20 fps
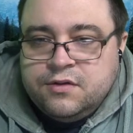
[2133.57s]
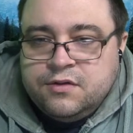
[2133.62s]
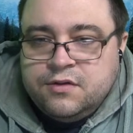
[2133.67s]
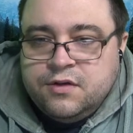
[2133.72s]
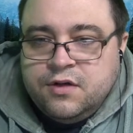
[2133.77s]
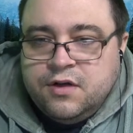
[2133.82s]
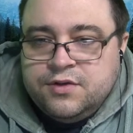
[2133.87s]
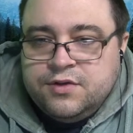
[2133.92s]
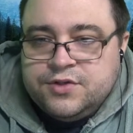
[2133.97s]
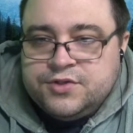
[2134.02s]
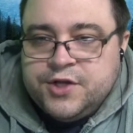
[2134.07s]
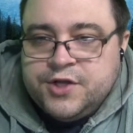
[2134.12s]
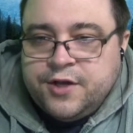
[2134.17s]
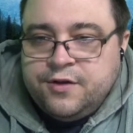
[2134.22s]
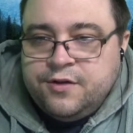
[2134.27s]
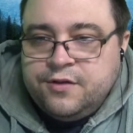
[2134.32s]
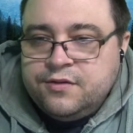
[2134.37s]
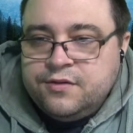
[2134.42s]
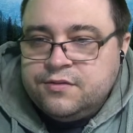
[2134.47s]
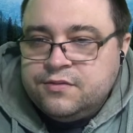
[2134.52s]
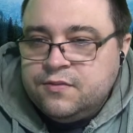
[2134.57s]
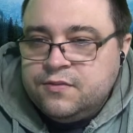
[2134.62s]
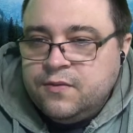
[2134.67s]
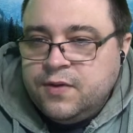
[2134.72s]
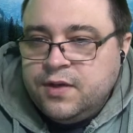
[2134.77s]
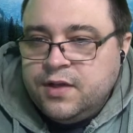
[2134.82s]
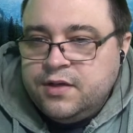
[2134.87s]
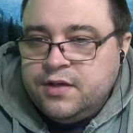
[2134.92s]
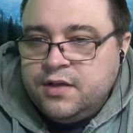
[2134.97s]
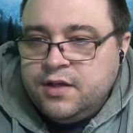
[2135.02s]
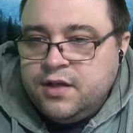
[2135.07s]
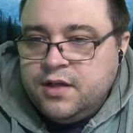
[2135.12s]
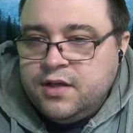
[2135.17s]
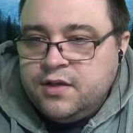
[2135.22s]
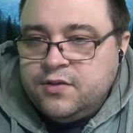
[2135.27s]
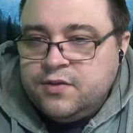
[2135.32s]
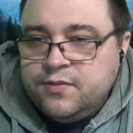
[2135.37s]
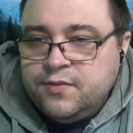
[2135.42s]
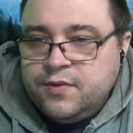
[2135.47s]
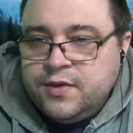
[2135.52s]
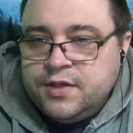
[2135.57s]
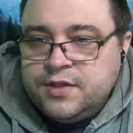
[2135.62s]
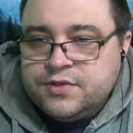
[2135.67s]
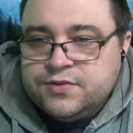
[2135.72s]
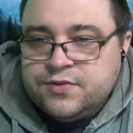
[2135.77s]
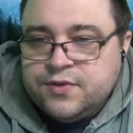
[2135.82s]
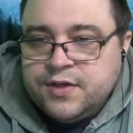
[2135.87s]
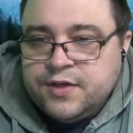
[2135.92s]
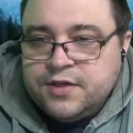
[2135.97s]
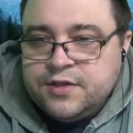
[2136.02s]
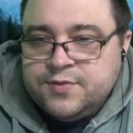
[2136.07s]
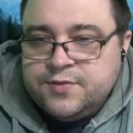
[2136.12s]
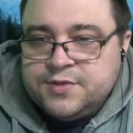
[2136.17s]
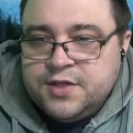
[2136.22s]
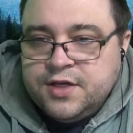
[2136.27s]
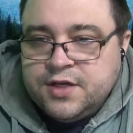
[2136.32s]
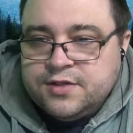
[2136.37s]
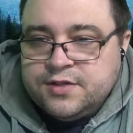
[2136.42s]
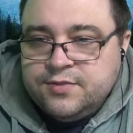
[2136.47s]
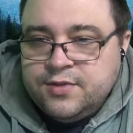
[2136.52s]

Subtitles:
on the channel when it's ready to be talked about.